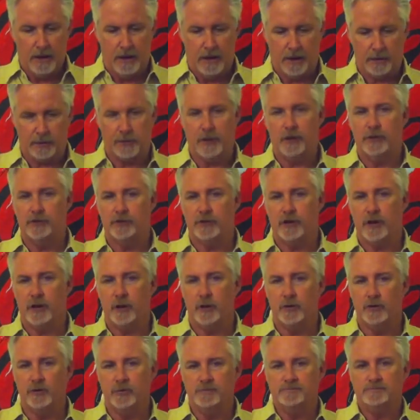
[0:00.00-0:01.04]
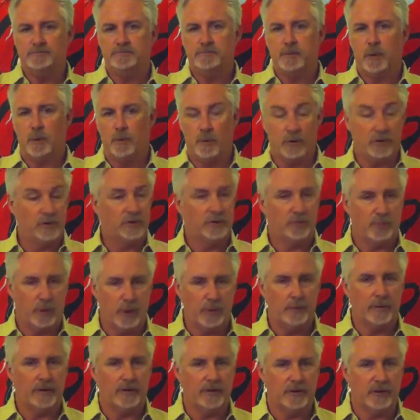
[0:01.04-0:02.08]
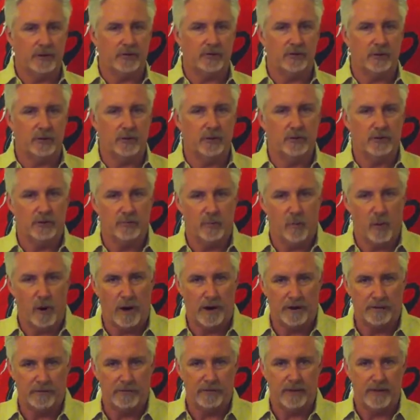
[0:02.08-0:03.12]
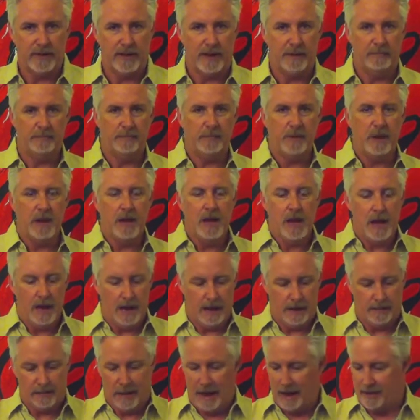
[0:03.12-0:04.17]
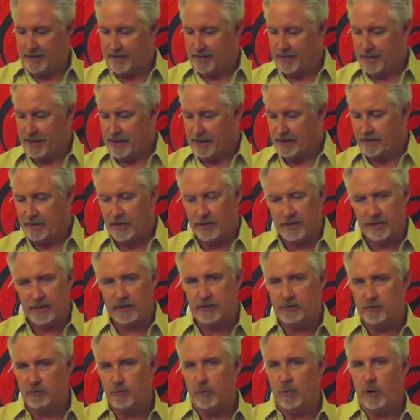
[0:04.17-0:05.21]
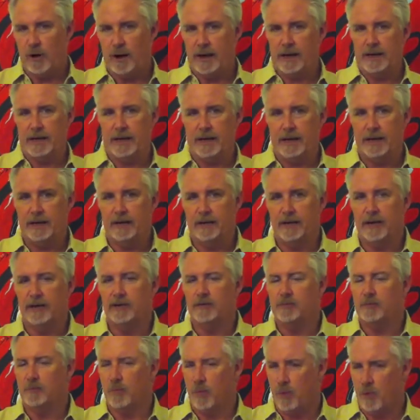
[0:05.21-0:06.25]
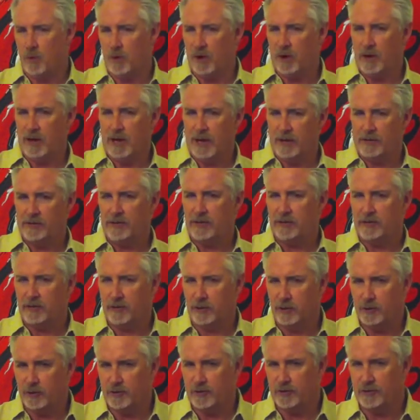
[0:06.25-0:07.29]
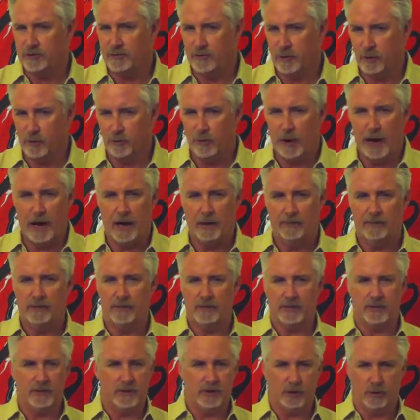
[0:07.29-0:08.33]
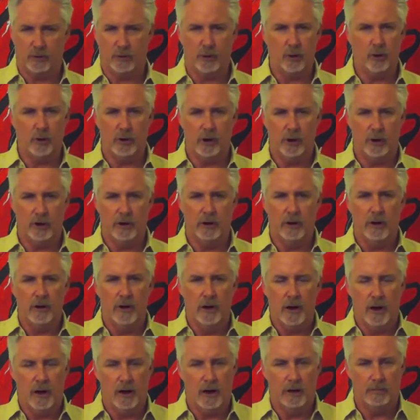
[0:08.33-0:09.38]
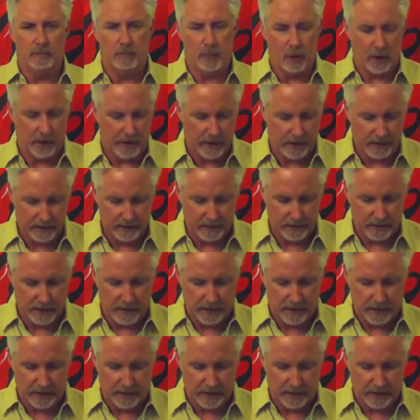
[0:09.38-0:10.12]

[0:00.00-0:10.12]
Trader Joe's, which is pretty much an exclusive wine for them. I think that this wine here is more or less exclusive for Ralph's and the Kroger market